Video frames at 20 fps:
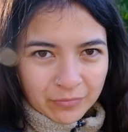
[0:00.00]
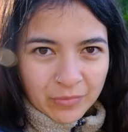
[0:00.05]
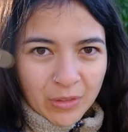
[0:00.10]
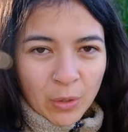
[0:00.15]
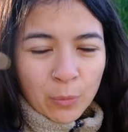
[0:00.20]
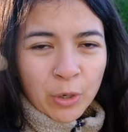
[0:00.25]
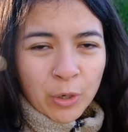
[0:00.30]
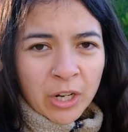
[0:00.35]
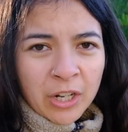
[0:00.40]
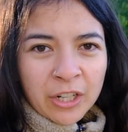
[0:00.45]

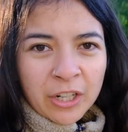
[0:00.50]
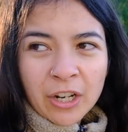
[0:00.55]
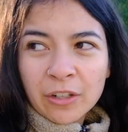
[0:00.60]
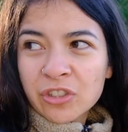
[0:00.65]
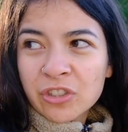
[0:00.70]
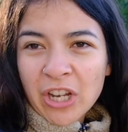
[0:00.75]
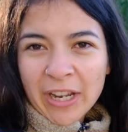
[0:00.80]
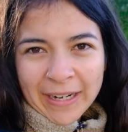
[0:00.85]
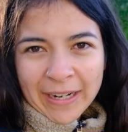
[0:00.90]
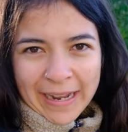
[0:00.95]
We're gonna go
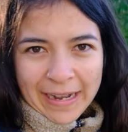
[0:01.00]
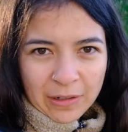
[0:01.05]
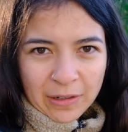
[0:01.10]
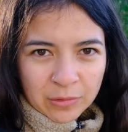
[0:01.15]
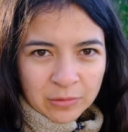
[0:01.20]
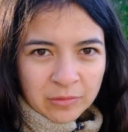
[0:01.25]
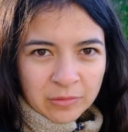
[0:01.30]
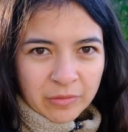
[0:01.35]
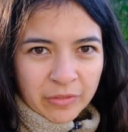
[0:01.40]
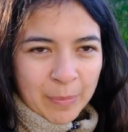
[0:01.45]
check
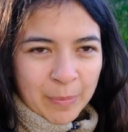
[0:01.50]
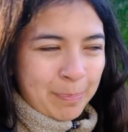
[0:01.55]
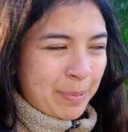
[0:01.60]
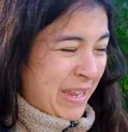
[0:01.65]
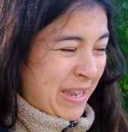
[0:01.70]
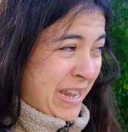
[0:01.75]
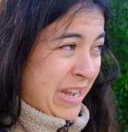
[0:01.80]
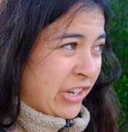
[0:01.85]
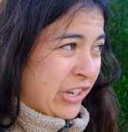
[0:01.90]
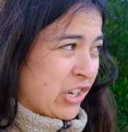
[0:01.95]
out the
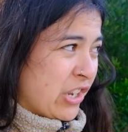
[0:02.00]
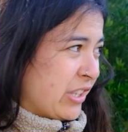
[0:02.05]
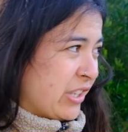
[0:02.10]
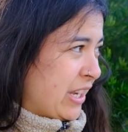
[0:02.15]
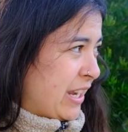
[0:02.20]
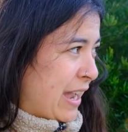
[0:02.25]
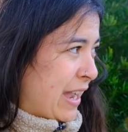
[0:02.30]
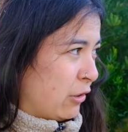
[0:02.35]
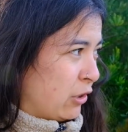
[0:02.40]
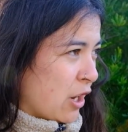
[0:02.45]
beach and
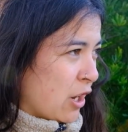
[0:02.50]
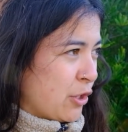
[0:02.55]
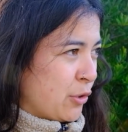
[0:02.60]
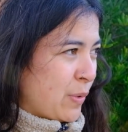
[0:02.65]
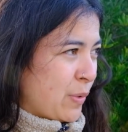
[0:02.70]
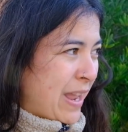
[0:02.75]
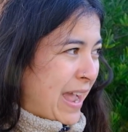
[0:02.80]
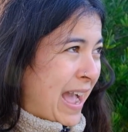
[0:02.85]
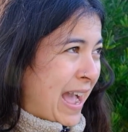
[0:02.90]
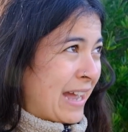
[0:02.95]
see how close
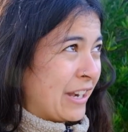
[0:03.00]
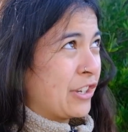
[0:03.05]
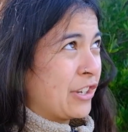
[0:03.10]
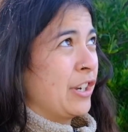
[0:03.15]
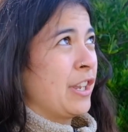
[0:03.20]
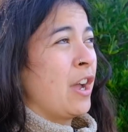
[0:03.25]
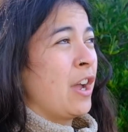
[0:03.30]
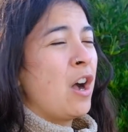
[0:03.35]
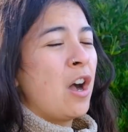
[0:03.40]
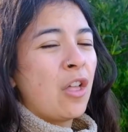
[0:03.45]
we
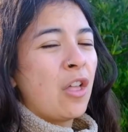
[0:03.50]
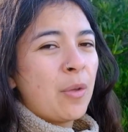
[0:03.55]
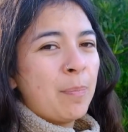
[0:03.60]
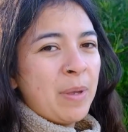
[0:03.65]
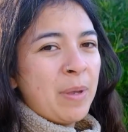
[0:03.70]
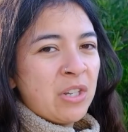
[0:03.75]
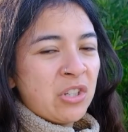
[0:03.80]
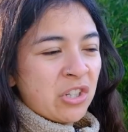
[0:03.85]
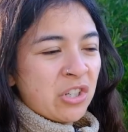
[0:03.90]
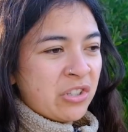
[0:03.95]
actually are. The
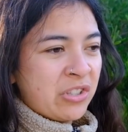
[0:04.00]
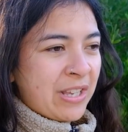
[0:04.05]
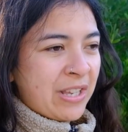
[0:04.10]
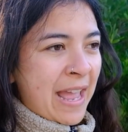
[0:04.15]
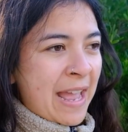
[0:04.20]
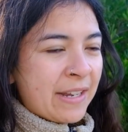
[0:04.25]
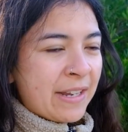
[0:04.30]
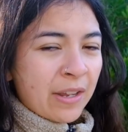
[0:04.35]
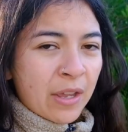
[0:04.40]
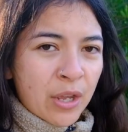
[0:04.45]
pictures
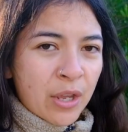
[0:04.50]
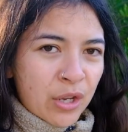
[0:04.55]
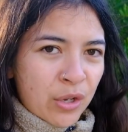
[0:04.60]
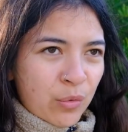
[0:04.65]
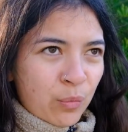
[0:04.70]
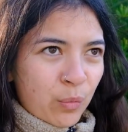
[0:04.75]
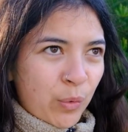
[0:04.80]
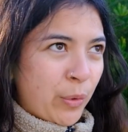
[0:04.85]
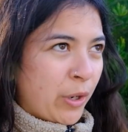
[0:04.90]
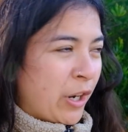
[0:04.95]
said
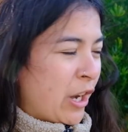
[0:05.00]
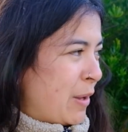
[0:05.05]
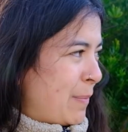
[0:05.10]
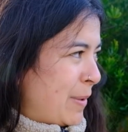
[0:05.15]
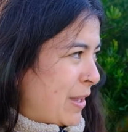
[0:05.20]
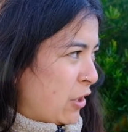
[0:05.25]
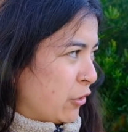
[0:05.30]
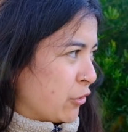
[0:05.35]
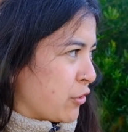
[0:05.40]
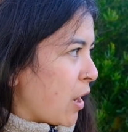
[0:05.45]
we were gonna
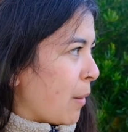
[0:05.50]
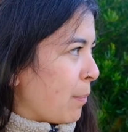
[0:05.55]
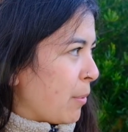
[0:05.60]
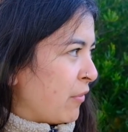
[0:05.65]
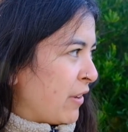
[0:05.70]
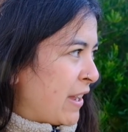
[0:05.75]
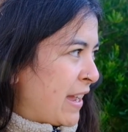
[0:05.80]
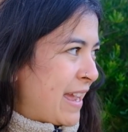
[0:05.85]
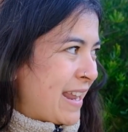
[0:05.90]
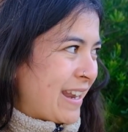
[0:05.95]
be on top
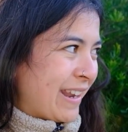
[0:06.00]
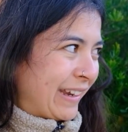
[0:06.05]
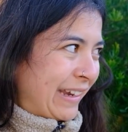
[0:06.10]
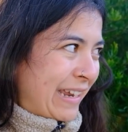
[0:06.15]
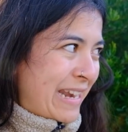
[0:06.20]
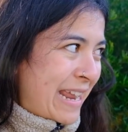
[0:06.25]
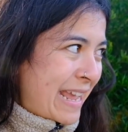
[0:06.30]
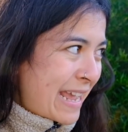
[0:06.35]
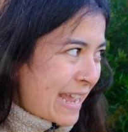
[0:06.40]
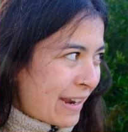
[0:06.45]
of it and I
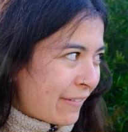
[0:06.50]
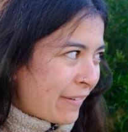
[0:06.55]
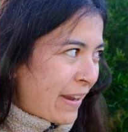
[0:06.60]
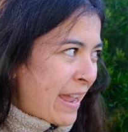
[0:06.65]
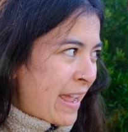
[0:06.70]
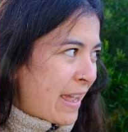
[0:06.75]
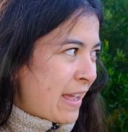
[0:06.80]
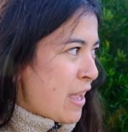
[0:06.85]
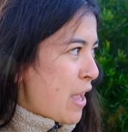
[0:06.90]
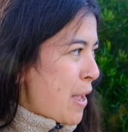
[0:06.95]
can hear
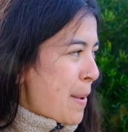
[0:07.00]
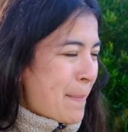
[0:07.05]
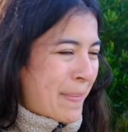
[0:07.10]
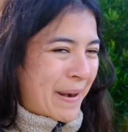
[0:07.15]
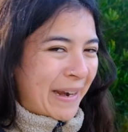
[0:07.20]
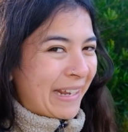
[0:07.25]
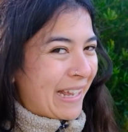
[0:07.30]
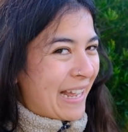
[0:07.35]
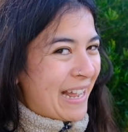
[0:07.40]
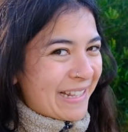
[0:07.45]
it, but
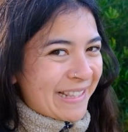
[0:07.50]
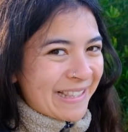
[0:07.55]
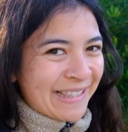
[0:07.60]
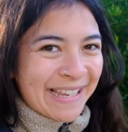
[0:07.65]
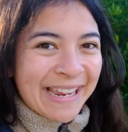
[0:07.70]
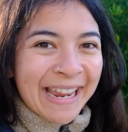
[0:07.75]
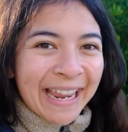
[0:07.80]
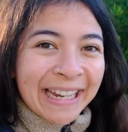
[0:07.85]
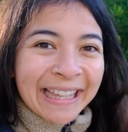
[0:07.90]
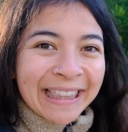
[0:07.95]
I can't
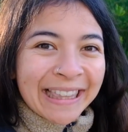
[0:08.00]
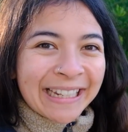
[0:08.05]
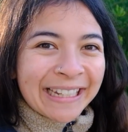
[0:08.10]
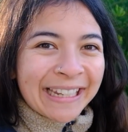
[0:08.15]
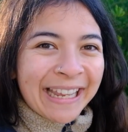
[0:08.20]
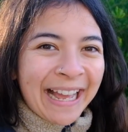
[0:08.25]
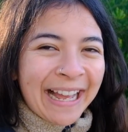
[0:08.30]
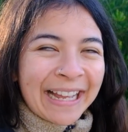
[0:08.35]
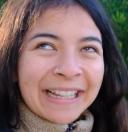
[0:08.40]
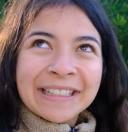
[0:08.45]
see anything
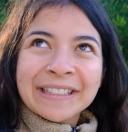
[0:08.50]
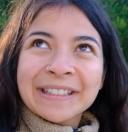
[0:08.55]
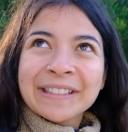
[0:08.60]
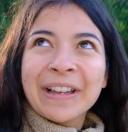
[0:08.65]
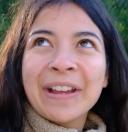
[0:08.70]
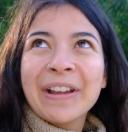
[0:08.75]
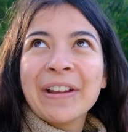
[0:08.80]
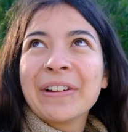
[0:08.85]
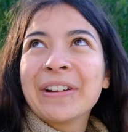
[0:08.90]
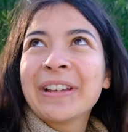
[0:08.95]
yet.
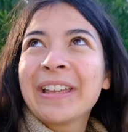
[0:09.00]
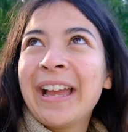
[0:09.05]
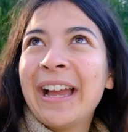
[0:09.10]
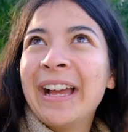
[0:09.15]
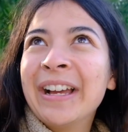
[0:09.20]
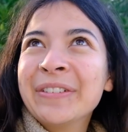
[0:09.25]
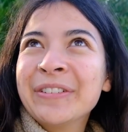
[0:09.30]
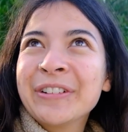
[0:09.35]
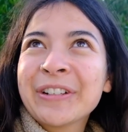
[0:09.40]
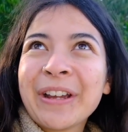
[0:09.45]
So
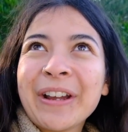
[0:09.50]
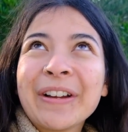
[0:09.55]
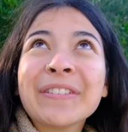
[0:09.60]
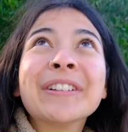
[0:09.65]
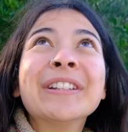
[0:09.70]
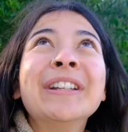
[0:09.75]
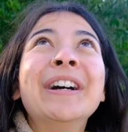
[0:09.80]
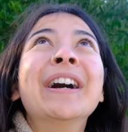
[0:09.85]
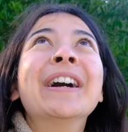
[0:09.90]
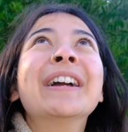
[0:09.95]
yeah, we'll go have
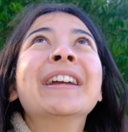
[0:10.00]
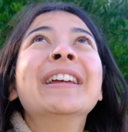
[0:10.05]
a look.